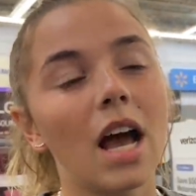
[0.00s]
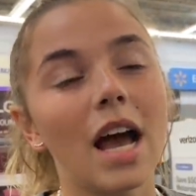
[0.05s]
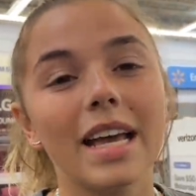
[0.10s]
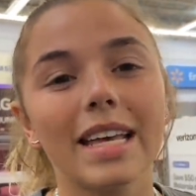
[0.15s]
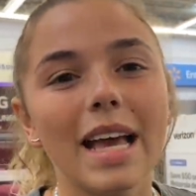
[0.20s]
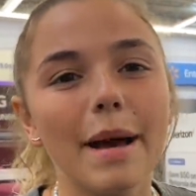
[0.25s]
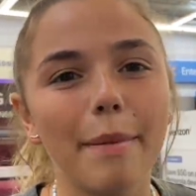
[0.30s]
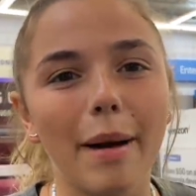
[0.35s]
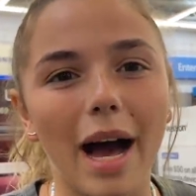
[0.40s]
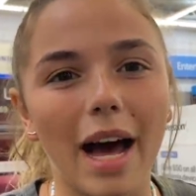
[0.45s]

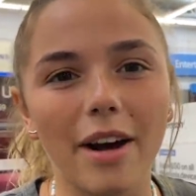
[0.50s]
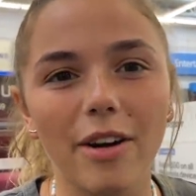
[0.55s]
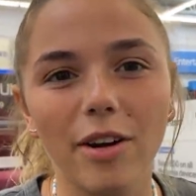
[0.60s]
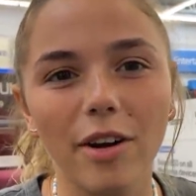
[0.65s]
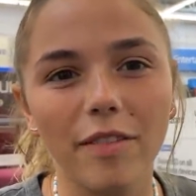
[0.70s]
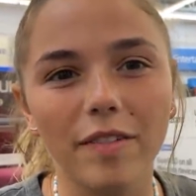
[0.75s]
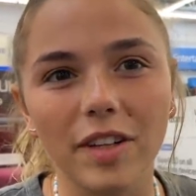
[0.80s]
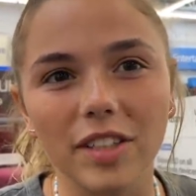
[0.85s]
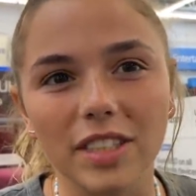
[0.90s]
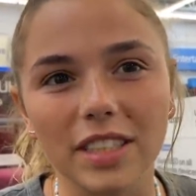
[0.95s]
Yeah, but I don't know
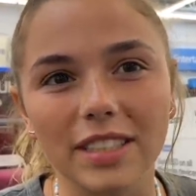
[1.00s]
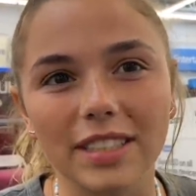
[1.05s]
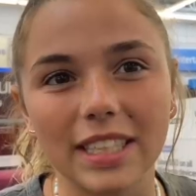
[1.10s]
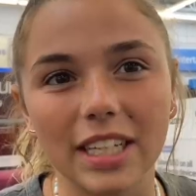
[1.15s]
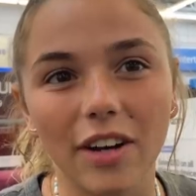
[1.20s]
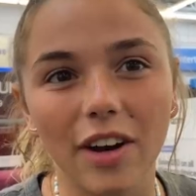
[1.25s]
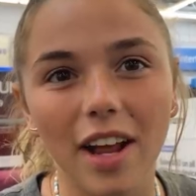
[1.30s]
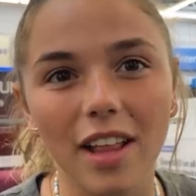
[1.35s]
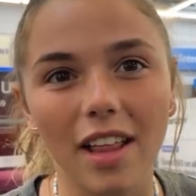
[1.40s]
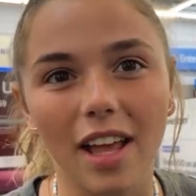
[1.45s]
if there's a
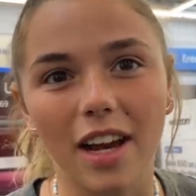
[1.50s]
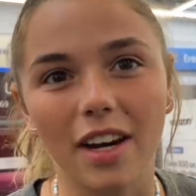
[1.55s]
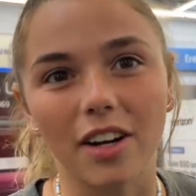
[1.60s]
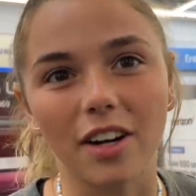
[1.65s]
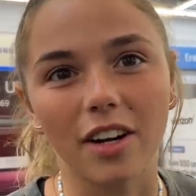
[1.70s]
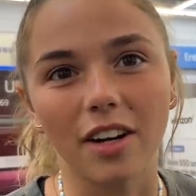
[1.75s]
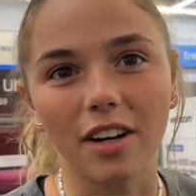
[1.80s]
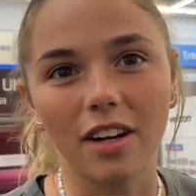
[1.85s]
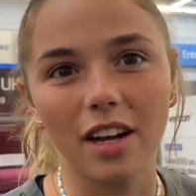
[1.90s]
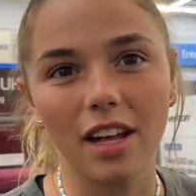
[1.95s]
cigarette
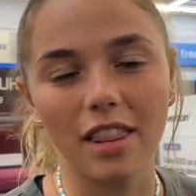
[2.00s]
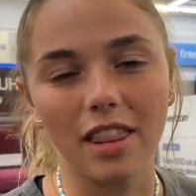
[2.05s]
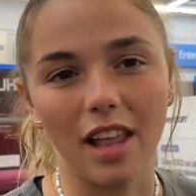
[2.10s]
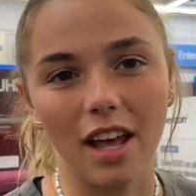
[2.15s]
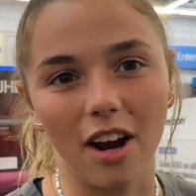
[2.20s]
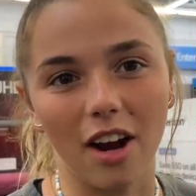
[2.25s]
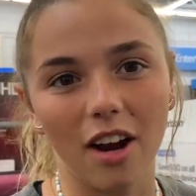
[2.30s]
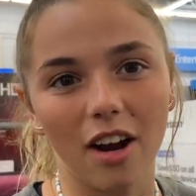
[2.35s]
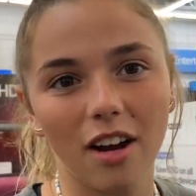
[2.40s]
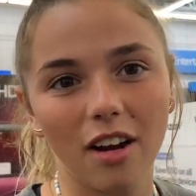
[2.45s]
lighter in
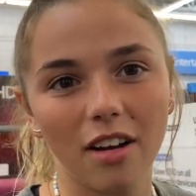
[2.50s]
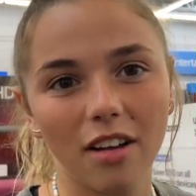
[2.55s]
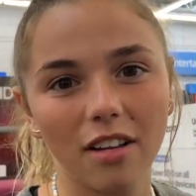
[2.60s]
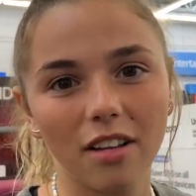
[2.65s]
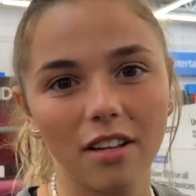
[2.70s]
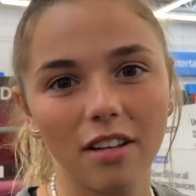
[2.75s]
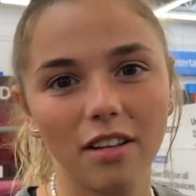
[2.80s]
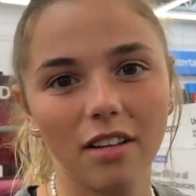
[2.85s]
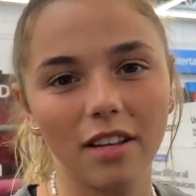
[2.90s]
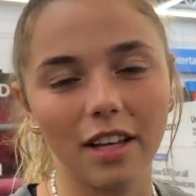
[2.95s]
there.
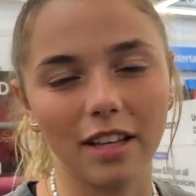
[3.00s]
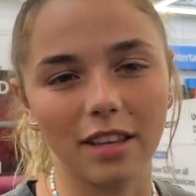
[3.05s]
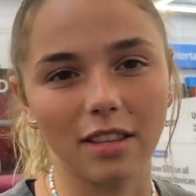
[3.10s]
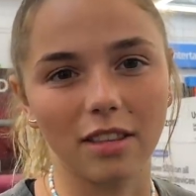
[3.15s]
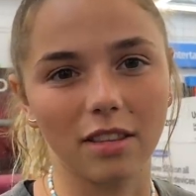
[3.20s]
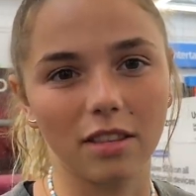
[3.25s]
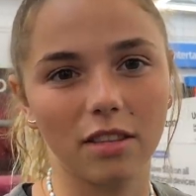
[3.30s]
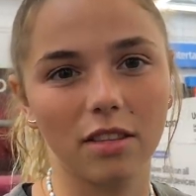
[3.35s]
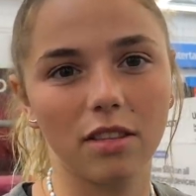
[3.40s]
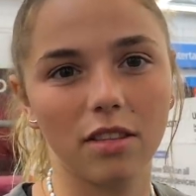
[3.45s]
Like,
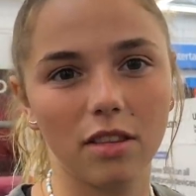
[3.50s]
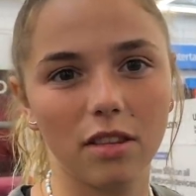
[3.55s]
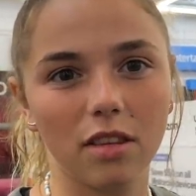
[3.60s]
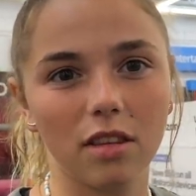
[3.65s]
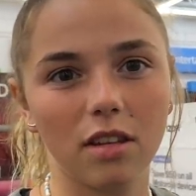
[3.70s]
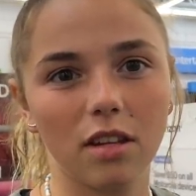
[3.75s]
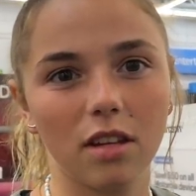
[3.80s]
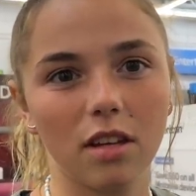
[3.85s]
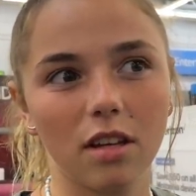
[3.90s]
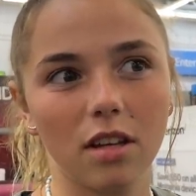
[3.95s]
should we go out and look?
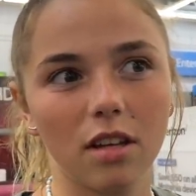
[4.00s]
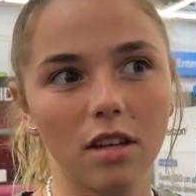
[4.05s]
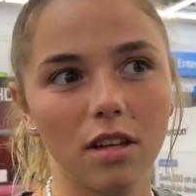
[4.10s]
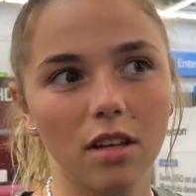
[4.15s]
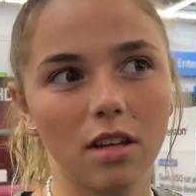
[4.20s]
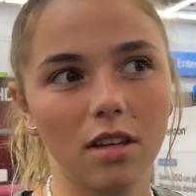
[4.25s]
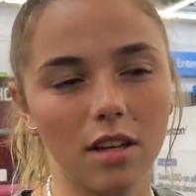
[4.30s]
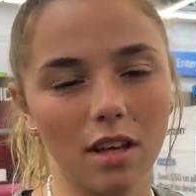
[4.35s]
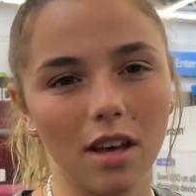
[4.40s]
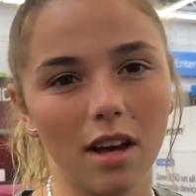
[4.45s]

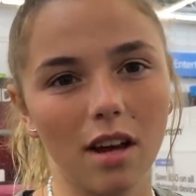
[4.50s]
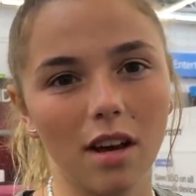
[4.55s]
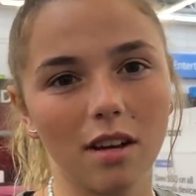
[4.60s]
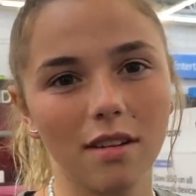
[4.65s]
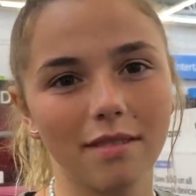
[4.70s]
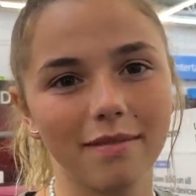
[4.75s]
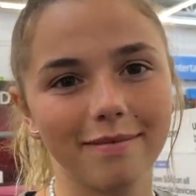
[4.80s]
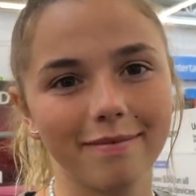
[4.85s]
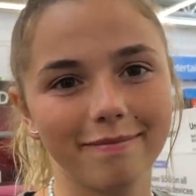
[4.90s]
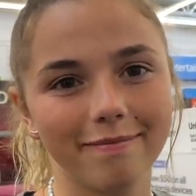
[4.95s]
Yeah.
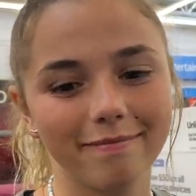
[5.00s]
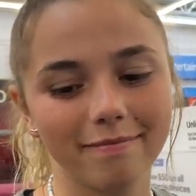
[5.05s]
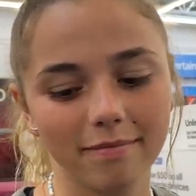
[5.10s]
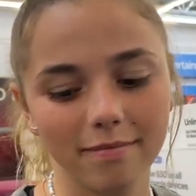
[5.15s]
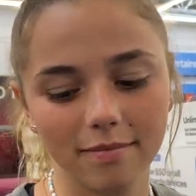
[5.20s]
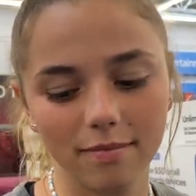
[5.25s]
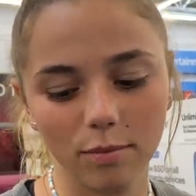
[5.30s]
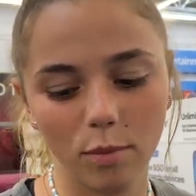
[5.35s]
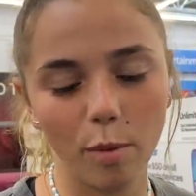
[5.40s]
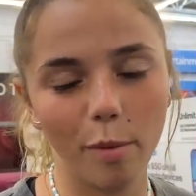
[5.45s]
Okay,
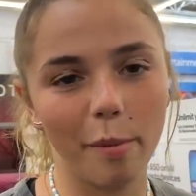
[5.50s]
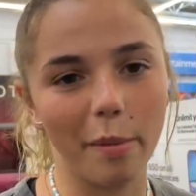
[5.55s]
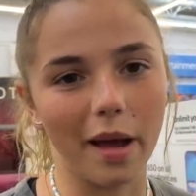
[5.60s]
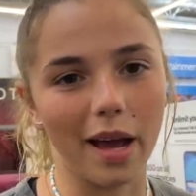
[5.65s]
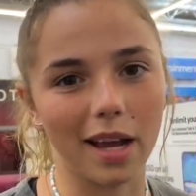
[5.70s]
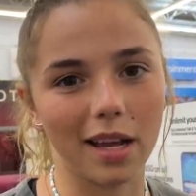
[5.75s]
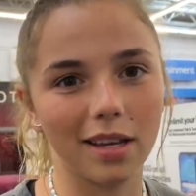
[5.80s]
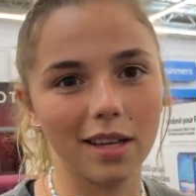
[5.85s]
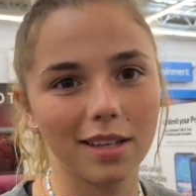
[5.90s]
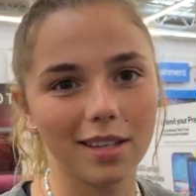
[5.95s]
we'll be
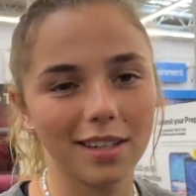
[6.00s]
back.